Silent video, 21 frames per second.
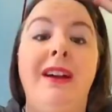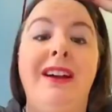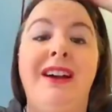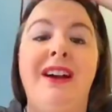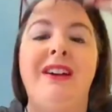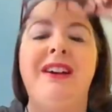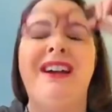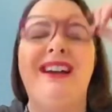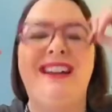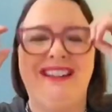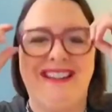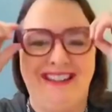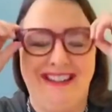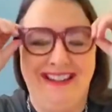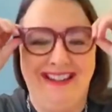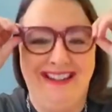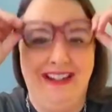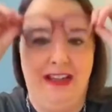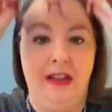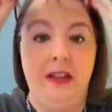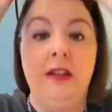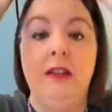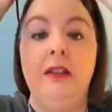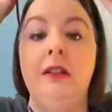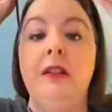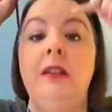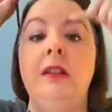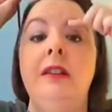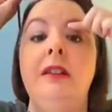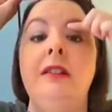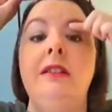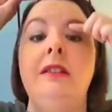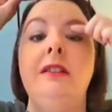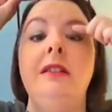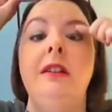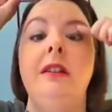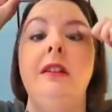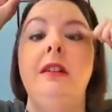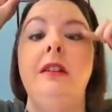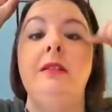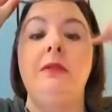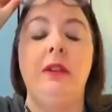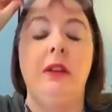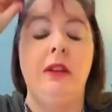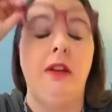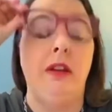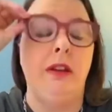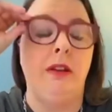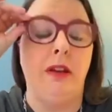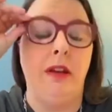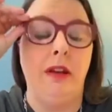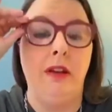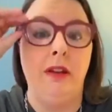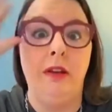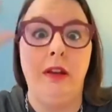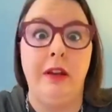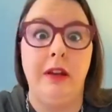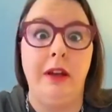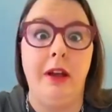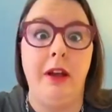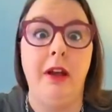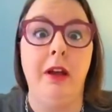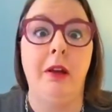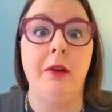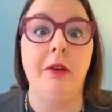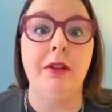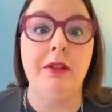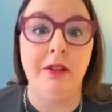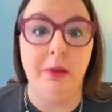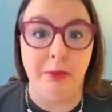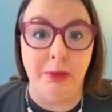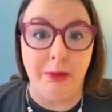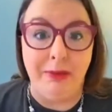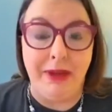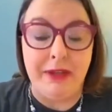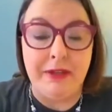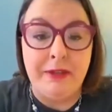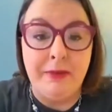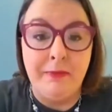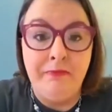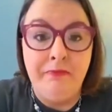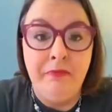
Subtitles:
All right. It still is. Anyway, I always am a mess.